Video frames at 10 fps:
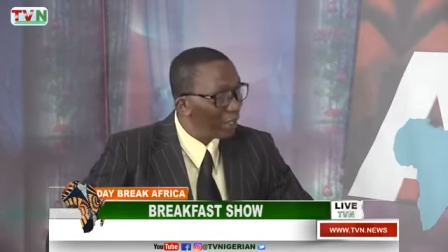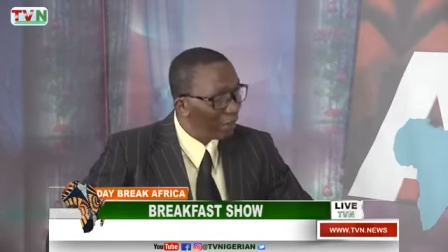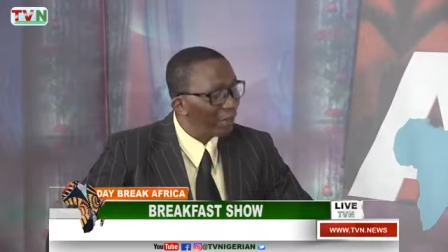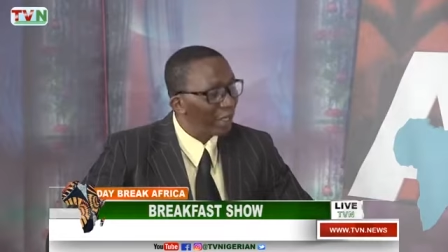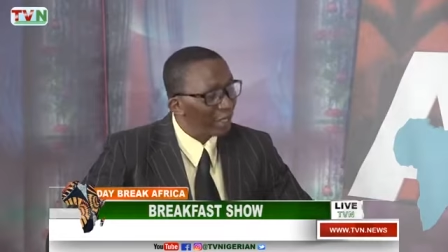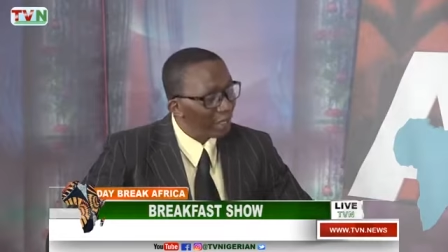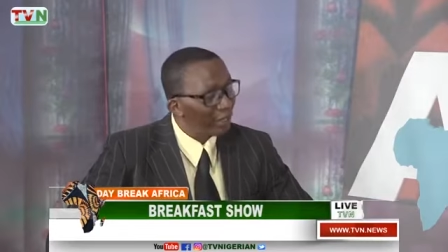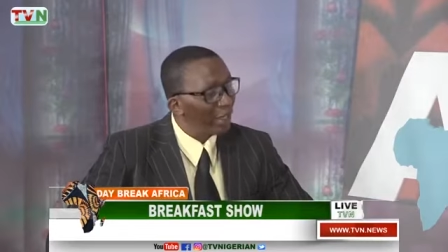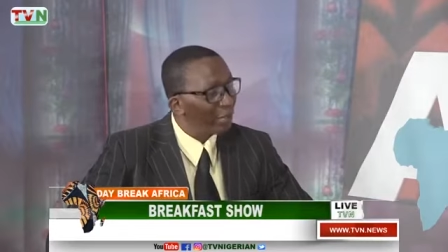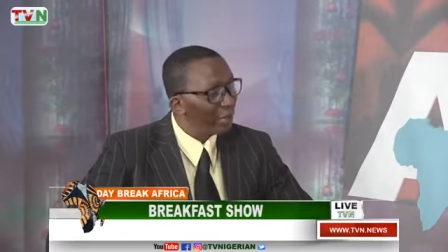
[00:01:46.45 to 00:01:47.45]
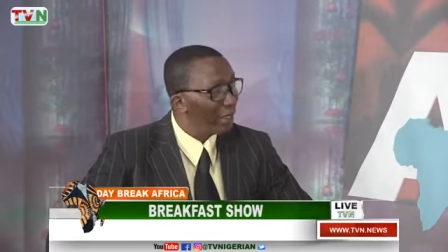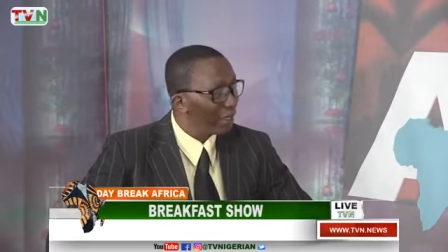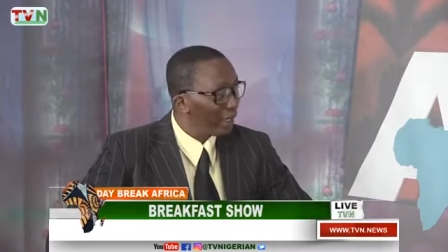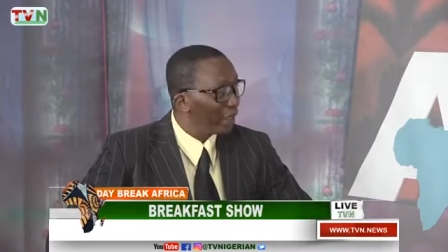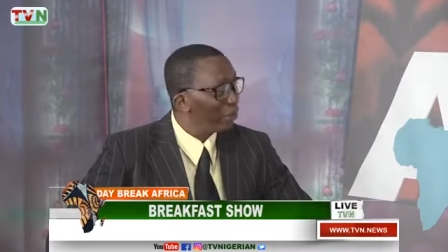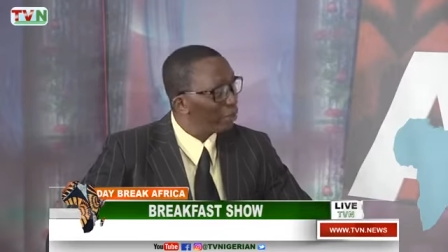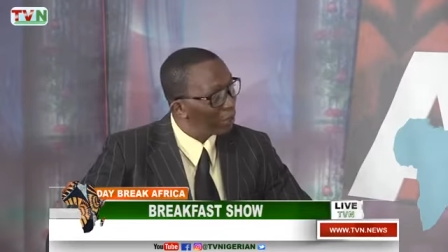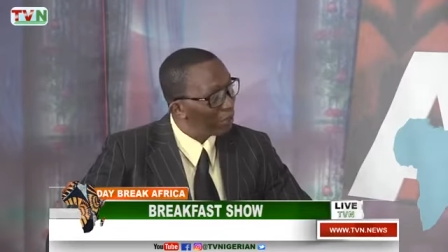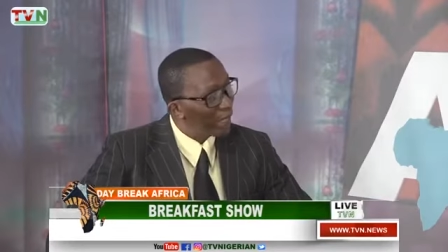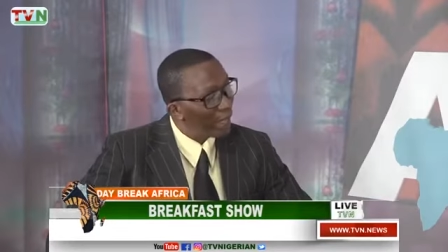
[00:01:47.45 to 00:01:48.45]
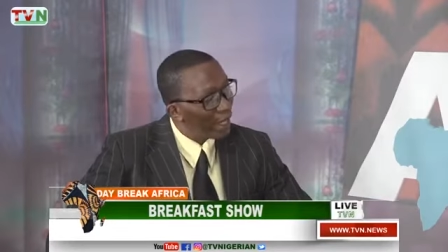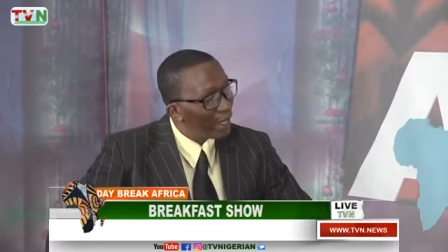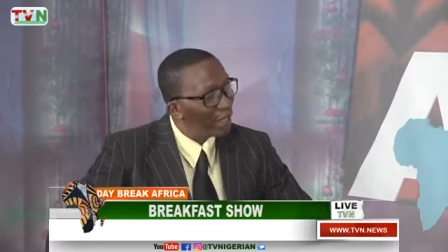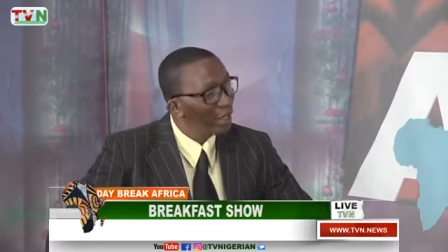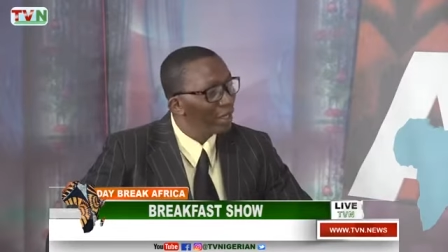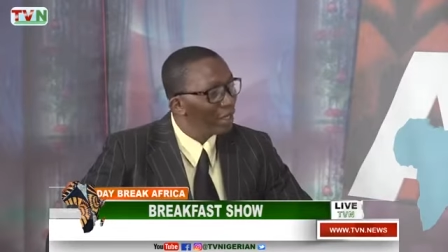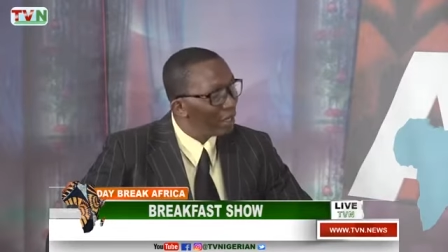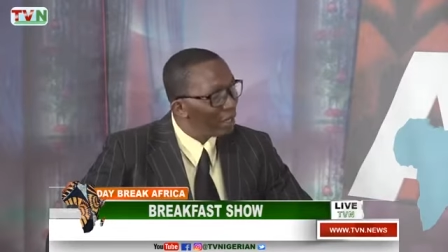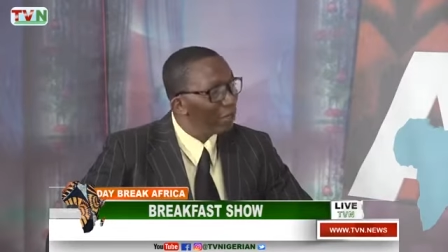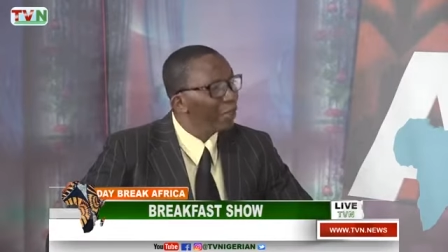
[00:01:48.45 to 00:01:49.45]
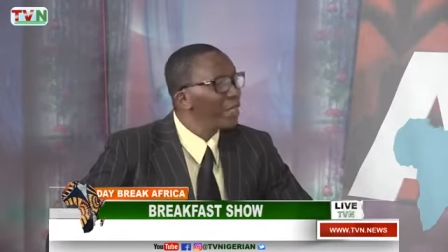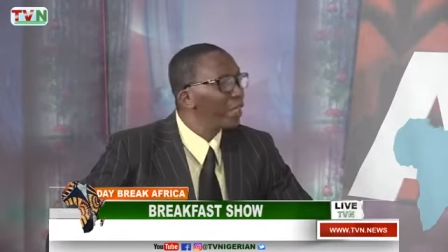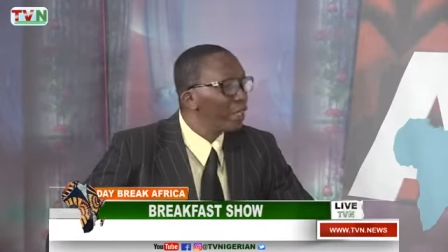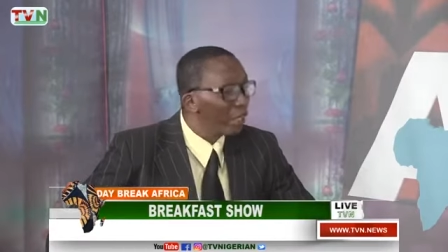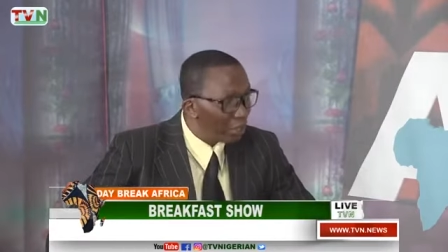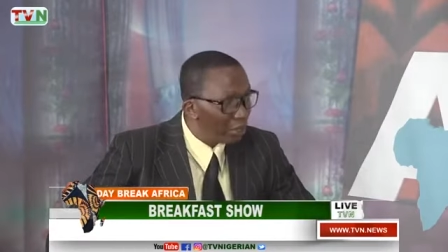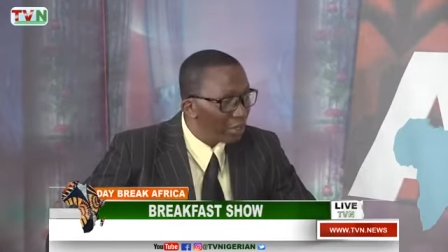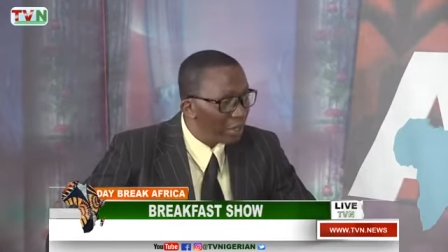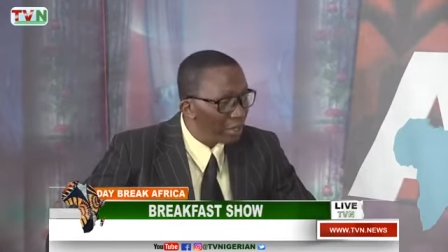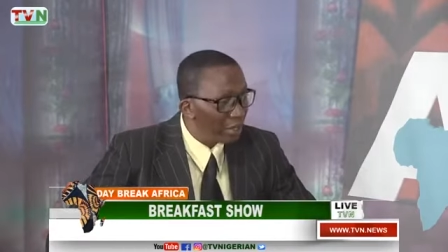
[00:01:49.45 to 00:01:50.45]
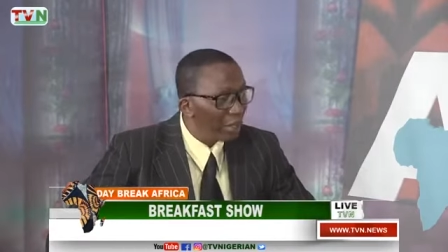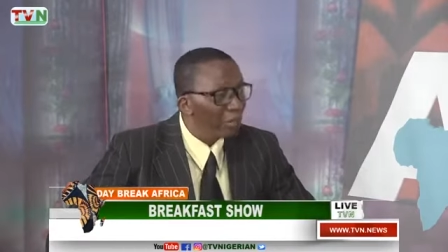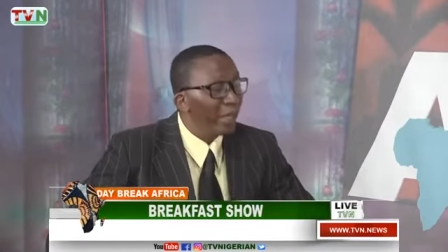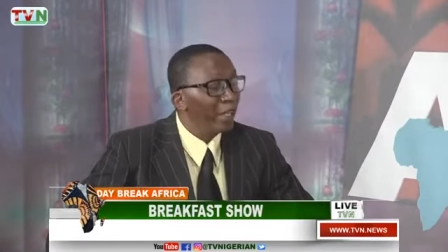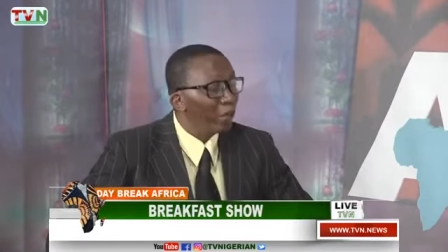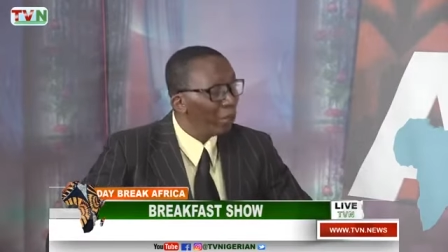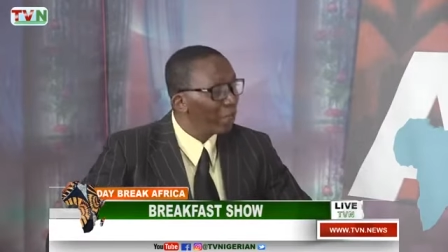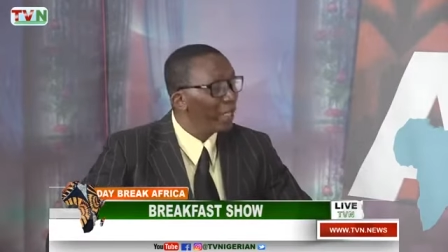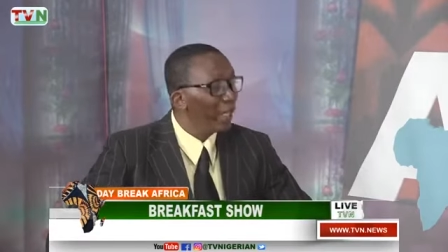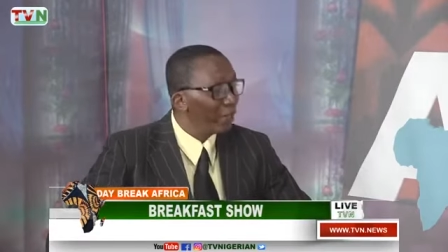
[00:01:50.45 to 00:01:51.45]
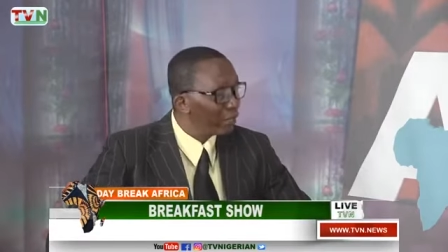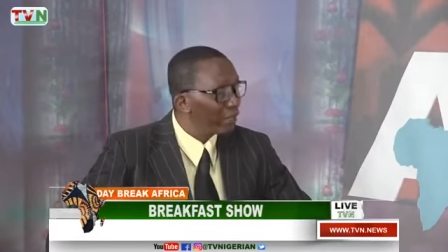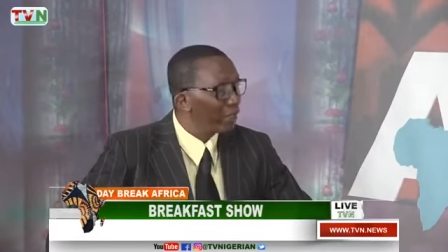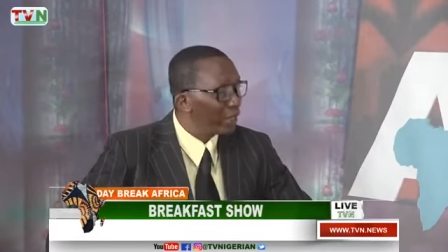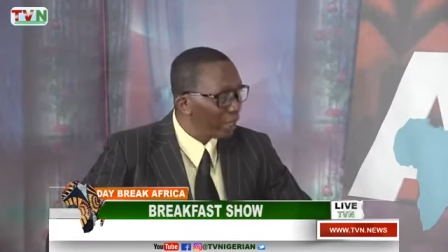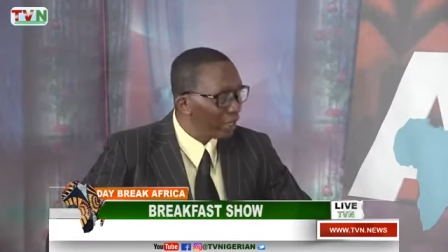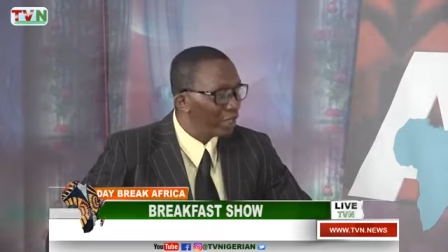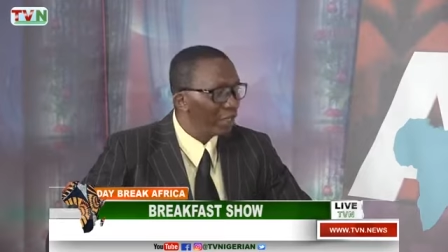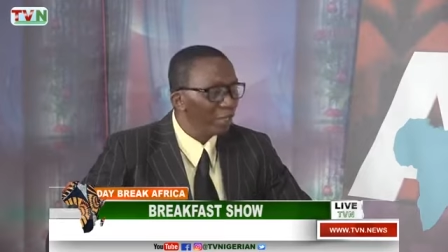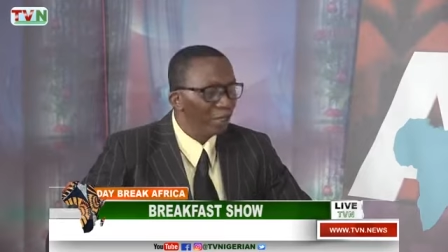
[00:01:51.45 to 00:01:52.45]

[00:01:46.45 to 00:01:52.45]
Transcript: In fact, Nigeria has been listed as one of the high risk countries by the World Health Organization.